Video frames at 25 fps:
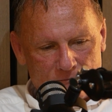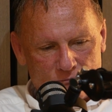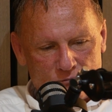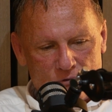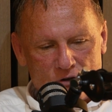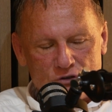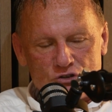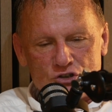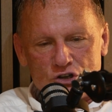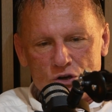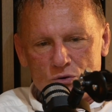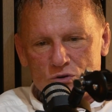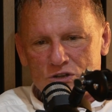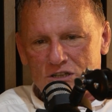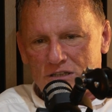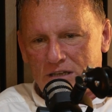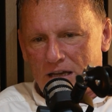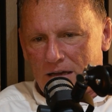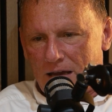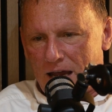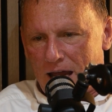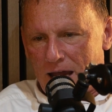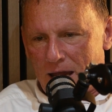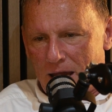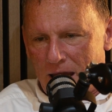reduce
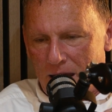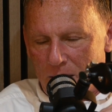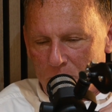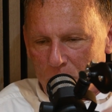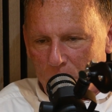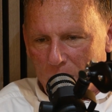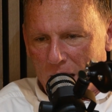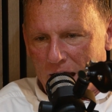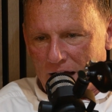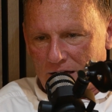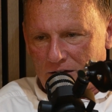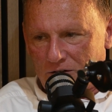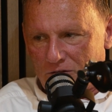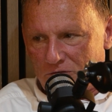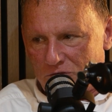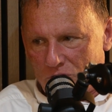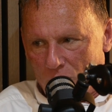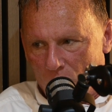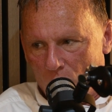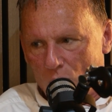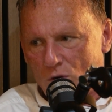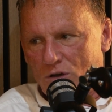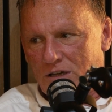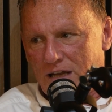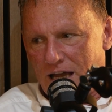the impact of
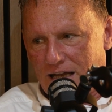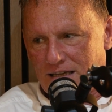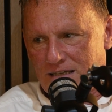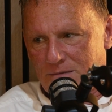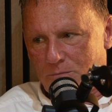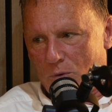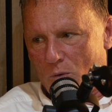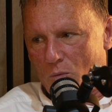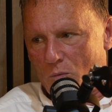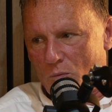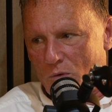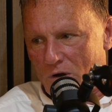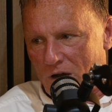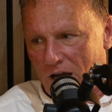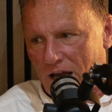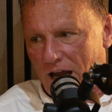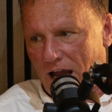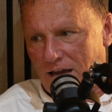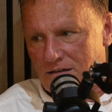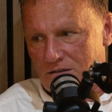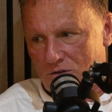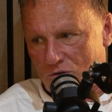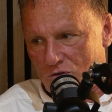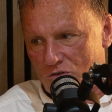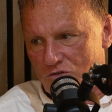road deaths. But
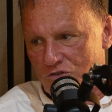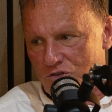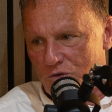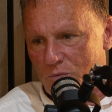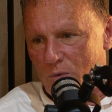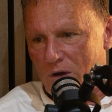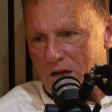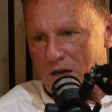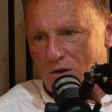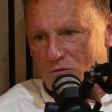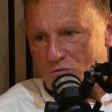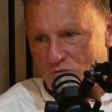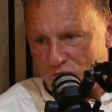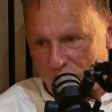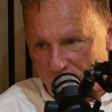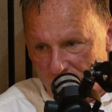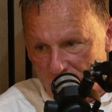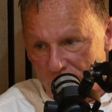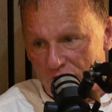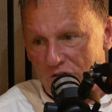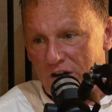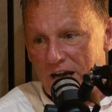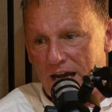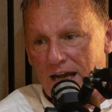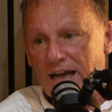as a country, we
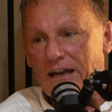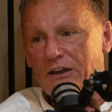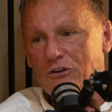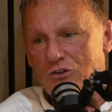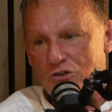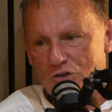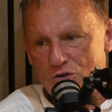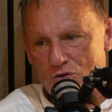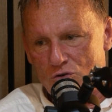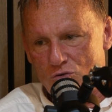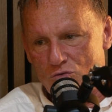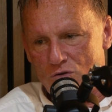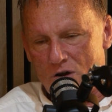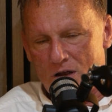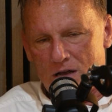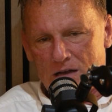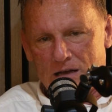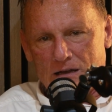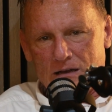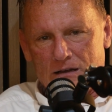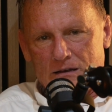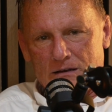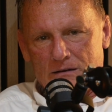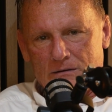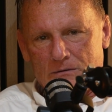really do.
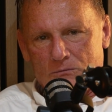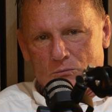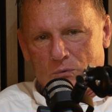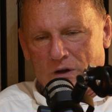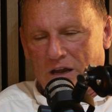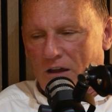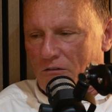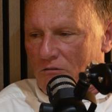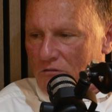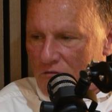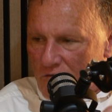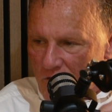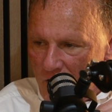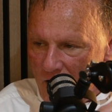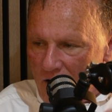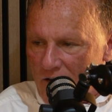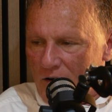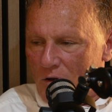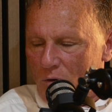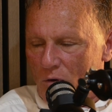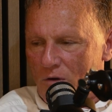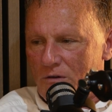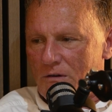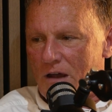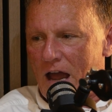We get
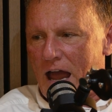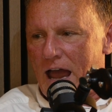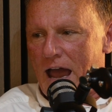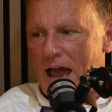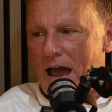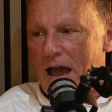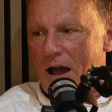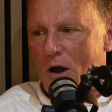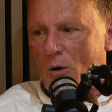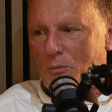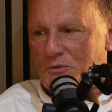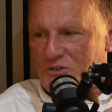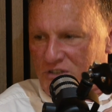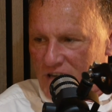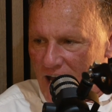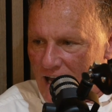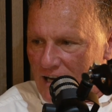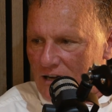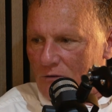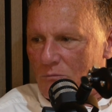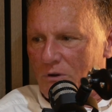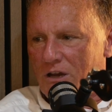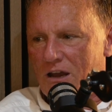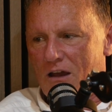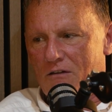very
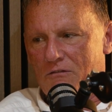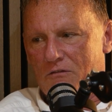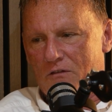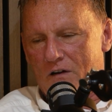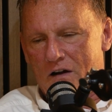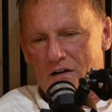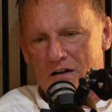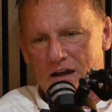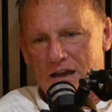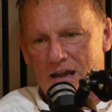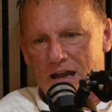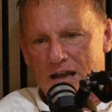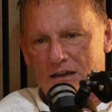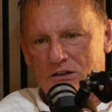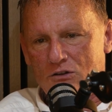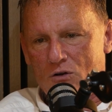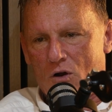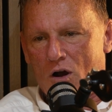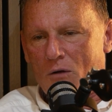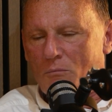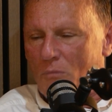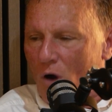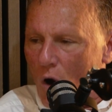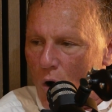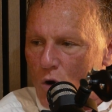upset and we get very,
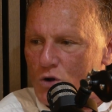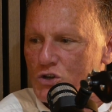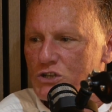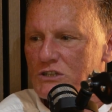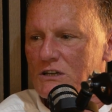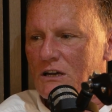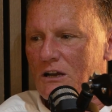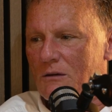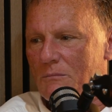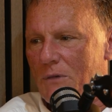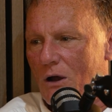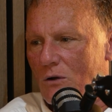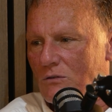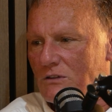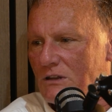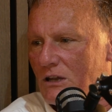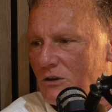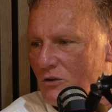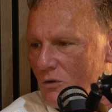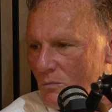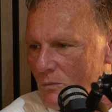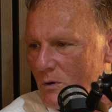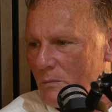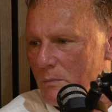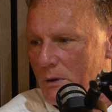emotional about the
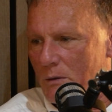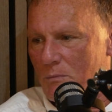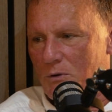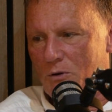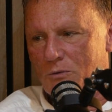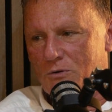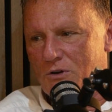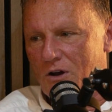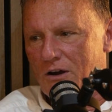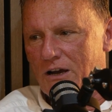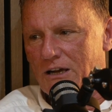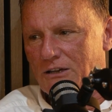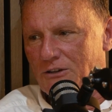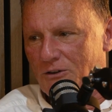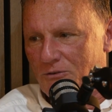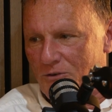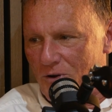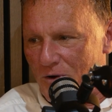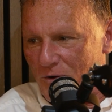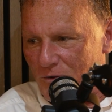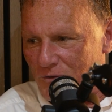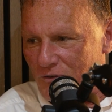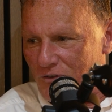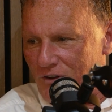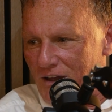number of people who die on the
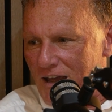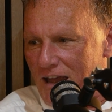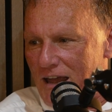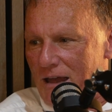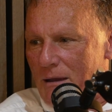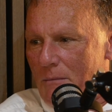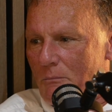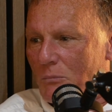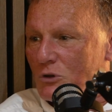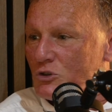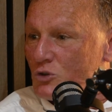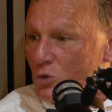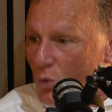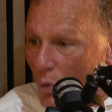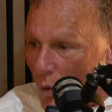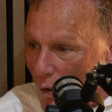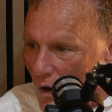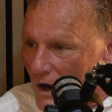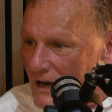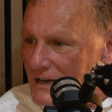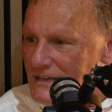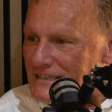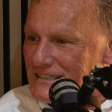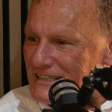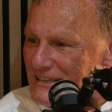roads. But
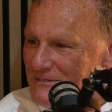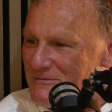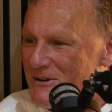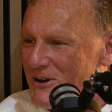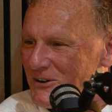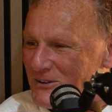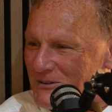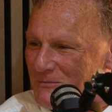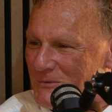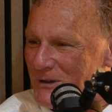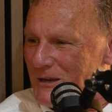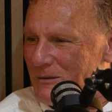twice the amount of